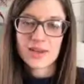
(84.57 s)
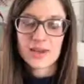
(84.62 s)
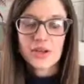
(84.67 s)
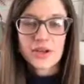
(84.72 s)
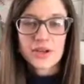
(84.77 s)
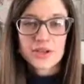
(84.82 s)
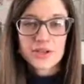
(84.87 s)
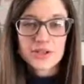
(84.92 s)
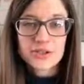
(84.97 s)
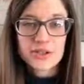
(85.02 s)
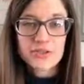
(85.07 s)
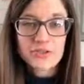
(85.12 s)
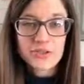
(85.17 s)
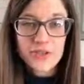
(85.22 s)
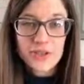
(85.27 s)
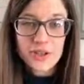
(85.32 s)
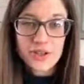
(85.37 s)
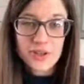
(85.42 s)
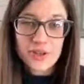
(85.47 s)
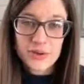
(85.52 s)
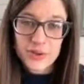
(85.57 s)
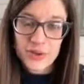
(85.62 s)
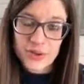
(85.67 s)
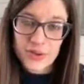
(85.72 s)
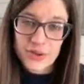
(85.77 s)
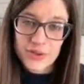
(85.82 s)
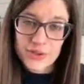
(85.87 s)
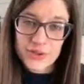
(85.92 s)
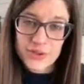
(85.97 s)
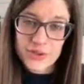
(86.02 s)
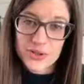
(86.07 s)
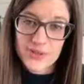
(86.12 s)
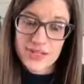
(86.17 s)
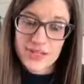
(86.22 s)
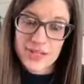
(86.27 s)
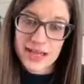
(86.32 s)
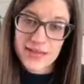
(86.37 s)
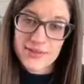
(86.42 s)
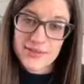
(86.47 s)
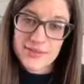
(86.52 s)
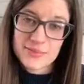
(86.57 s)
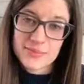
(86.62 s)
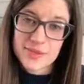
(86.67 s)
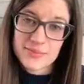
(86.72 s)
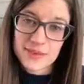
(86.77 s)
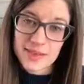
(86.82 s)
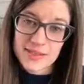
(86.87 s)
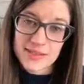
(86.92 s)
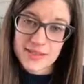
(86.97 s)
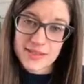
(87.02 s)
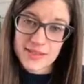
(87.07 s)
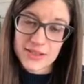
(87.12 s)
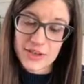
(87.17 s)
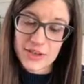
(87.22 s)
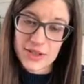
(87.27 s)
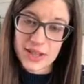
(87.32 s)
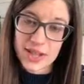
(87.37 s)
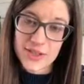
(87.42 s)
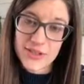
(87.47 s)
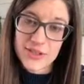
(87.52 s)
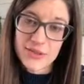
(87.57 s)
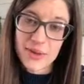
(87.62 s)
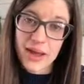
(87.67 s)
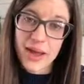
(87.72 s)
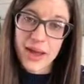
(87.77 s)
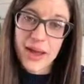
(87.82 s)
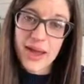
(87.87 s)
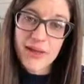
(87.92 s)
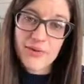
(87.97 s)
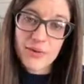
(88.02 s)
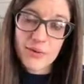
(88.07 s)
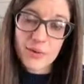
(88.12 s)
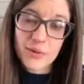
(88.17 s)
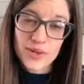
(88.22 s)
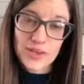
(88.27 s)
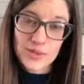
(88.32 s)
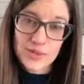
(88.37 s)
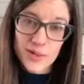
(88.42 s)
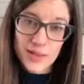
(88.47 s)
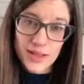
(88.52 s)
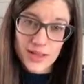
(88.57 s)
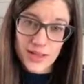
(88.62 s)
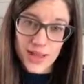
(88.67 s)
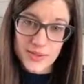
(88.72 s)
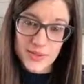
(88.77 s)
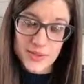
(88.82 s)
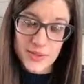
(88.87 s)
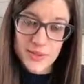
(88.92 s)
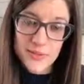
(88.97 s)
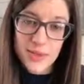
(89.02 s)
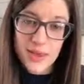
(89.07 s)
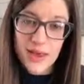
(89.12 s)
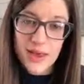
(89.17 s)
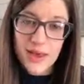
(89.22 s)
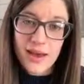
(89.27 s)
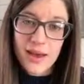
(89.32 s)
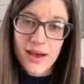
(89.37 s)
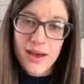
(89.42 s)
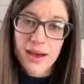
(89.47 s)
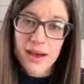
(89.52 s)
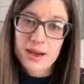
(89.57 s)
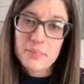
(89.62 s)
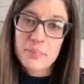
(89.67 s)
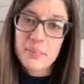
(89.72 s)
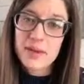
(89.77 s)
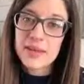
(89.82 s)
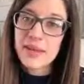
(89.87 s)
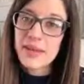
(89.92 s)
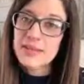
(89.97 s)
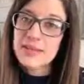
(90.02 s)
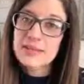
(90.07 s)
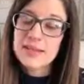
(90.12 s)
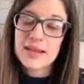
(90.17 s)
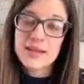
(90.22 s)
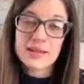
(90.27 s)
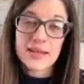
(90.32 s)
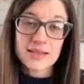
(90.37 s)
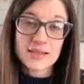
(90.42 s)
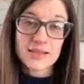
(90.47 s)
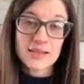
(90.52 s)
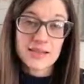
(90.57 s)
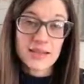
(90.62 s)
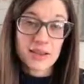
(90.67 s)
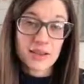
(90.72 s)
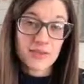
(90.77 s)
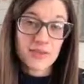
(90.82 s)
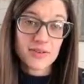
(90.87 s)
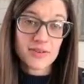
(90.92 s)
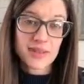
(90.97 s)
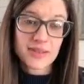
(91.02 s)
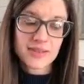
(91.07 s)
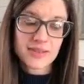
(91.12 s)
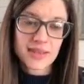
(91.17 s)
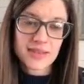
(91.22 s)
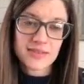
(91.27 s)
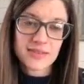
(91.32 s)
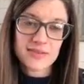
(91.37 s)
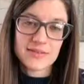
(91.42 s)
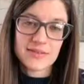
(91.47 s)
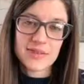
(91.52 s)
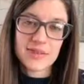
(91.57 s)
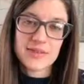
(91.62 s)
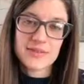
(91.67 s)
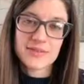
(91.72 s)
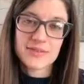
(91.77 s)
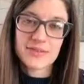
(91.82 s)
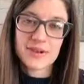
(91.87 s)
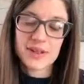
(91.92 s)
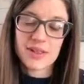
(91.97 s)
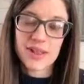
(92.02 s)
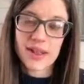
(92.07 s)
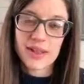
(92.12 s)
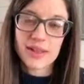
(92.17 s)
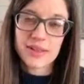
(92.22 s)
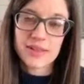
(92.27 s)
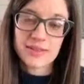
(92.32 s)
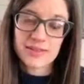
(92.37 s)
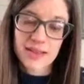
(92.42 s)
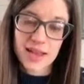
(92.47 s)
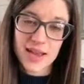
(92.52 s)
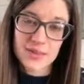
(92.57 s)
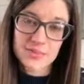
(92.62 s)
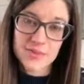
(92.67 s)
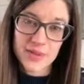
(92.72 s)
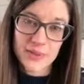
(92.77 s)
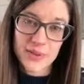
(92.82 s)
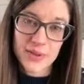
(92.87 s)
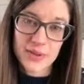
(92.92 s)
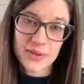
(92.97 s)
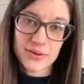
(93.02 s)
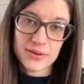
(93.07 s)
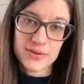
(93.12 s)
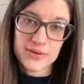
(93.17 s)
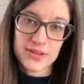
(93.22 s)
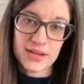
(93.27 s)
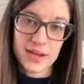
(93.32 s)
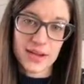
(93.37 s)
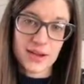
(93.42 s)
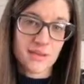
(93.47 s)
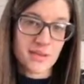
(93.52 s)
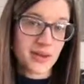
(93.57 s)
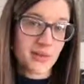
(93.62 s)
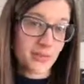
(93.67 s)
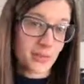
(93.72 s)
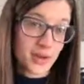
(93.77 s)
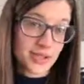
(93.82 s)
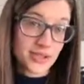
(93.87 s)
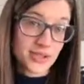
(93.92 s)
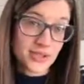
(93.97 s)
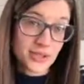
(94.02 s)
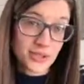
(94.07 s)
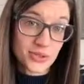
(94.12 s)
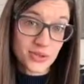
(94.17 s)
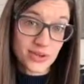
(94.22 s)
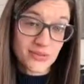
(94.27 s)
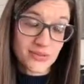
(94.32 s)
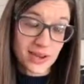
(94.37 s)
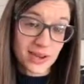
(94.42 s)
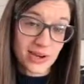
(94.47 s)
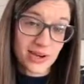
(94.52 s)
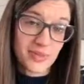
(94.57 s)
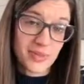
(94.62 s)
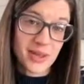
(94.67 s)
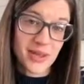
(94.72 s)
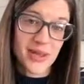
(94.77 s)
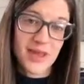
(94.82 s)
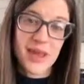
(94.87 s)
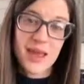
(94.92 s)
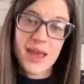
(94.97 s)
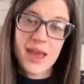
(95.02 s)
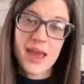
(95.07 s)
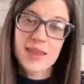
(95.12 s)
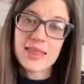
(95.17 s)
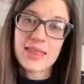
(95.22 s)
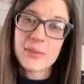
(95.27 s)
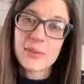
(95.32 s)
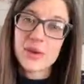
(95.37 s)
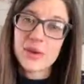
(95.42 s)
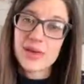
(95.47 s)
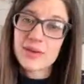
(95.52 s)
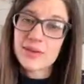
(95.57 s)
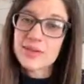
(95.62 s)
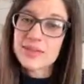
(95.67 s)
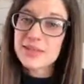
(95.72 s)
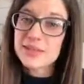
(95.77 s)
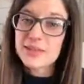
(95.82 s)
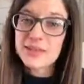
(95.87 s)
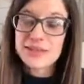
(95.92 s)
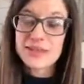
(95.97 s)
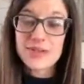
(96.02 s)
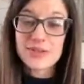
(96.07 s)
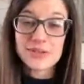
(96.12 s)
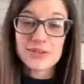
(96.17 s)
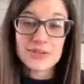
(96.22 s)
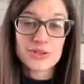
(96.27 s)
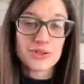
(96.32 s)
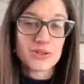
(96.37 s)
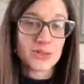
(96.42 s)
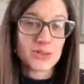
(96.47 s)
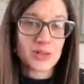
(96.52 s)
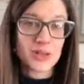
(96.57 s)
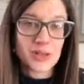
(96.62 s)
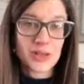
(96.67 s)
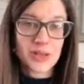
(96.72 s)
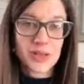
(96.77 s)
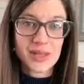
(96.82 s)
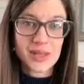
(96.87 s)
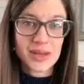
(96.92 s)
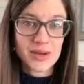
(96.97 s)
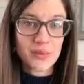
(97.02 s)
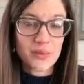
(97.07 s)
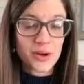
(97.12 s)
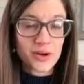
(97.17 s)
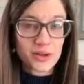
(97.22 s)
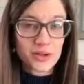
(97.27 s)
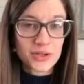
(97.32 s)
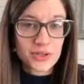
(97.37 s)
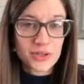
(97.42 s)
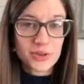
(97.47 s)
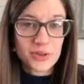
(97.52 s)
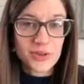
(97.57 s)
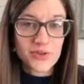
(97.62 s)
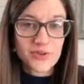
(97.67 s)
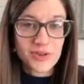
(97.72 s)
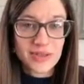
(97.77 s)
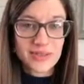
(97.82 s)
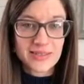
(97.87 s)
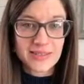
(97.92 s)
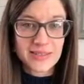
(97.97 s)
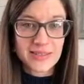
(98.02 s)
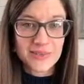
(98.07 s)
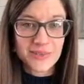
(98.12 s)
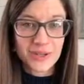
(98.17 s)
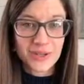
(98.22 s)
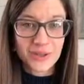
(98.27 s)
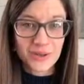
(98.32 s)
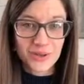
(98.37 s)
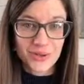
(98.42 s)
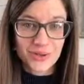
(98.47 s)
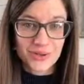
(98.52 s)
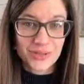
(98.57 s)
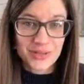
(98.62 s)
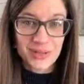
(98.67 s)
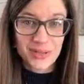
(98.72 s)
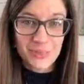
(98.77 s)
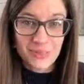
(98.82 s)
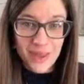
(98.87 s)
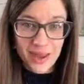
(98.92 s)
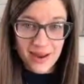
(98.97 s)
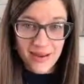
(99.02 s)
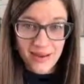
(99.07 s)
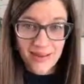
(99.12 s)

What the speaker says: So for the QR codes, you do need to have some devices in your classroom. I have a one-to-one classroom, but that's not necessary for these activities. For a lot of the times that we use in a 1-to-2 environment, and then when I use them in centers, you really only need 1 or 2 devices when you're using them there.